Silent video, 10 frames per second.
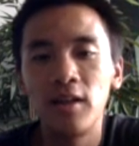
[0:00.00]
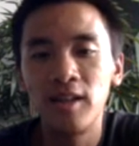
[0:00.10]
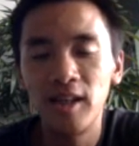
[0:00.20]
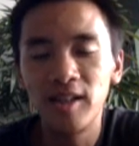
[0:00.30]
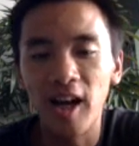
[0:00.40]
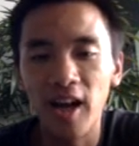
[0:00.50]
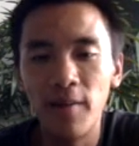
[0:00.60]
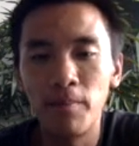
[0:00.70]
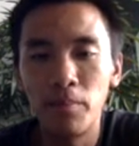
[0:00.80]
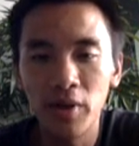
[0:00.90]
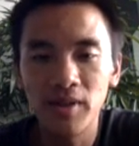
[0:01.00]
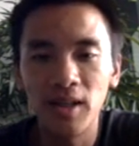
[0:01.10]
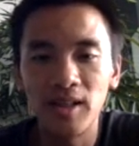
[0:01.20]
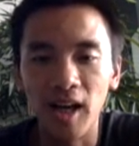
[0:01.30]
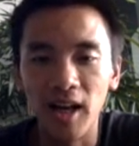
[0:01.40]
delta m plus
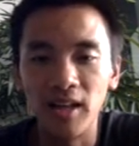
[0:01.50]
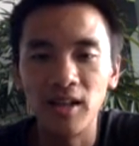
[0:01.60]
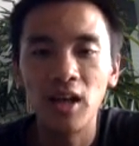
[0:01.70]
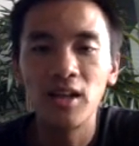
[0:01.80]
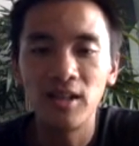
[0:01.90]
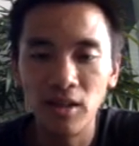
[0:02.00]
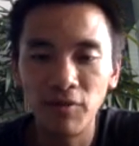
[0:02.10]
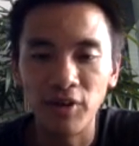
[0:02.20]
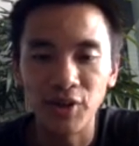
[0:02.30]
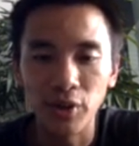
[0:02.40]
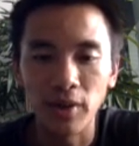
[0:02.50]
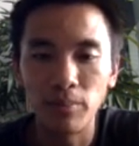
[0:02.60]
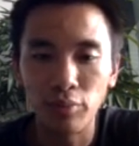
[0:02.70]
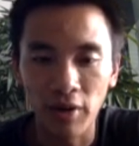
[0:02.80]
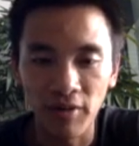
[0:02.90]
delta n differentially
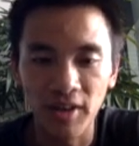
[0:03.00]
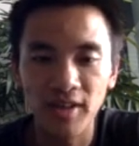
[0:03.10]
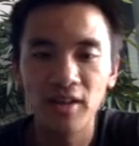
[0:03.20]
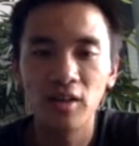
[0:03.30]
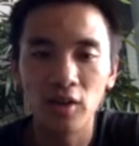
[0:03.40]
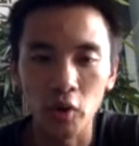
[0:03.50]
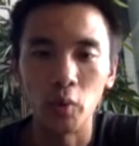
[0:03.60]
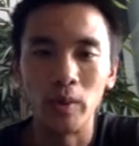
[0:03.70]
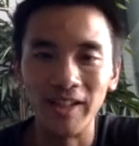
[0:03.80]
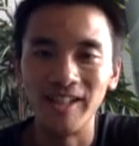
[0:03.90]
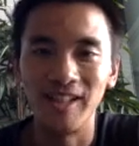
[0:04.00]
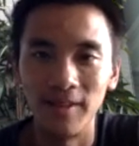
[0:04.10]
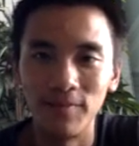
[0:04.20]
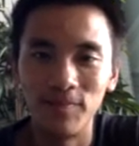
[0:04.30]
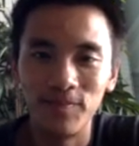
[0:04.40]
private QED.